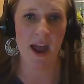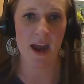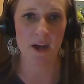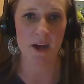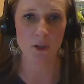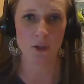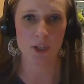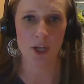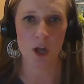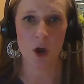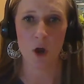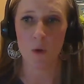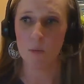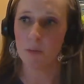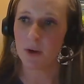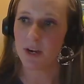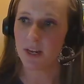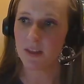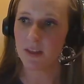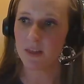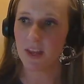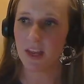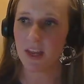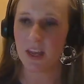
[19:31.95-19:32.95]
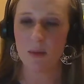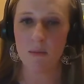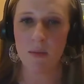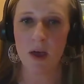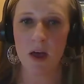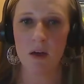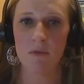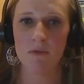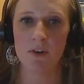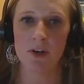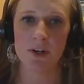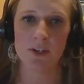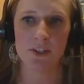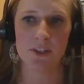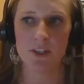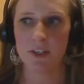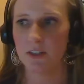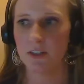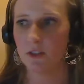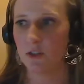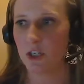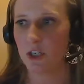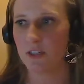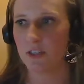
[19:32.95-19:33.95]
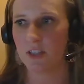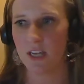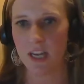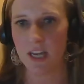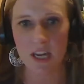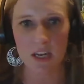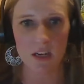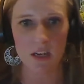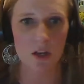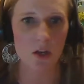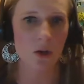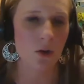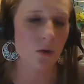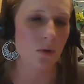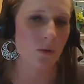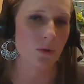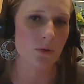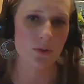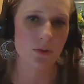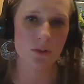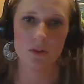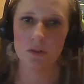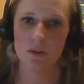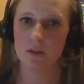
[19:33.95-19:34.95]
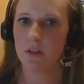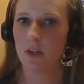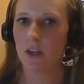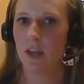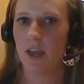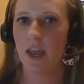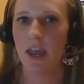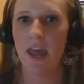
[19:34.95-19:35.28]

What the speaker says: actually opening the email versus just e-news,